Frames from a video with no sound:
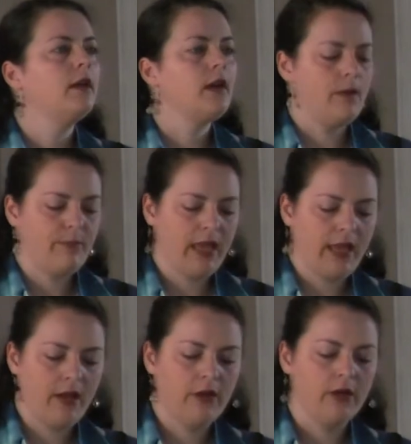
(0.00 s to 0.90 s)

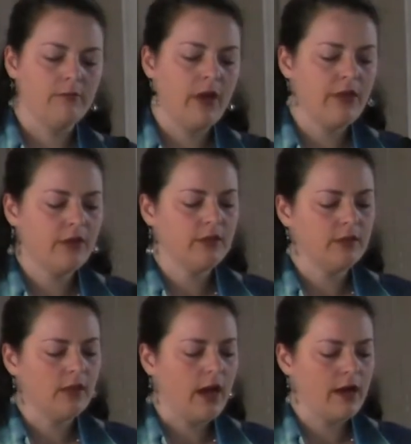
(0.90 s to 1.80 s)
cupping her
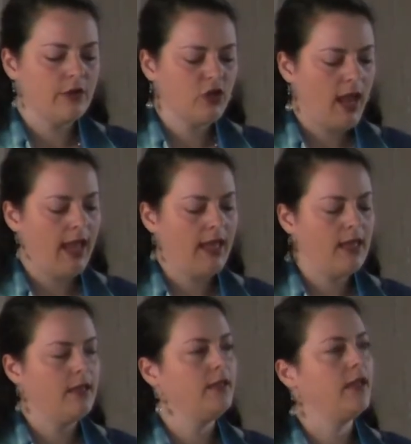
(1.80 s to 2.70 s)
mother's large
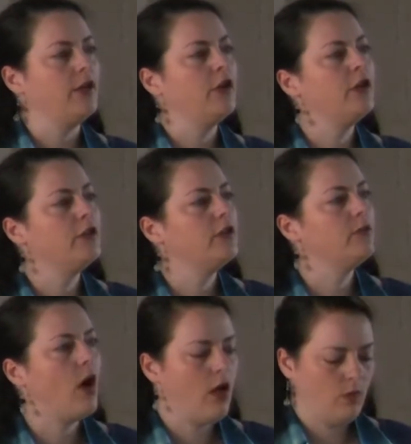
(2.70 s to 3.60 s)
hand in her
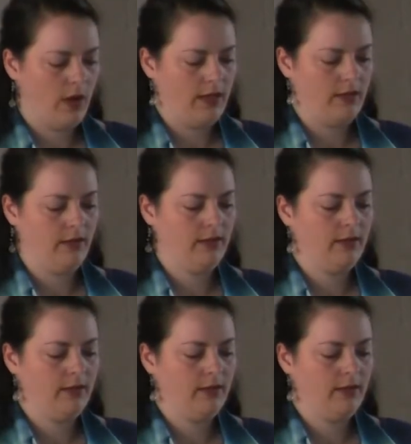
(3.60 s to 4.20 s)
small one,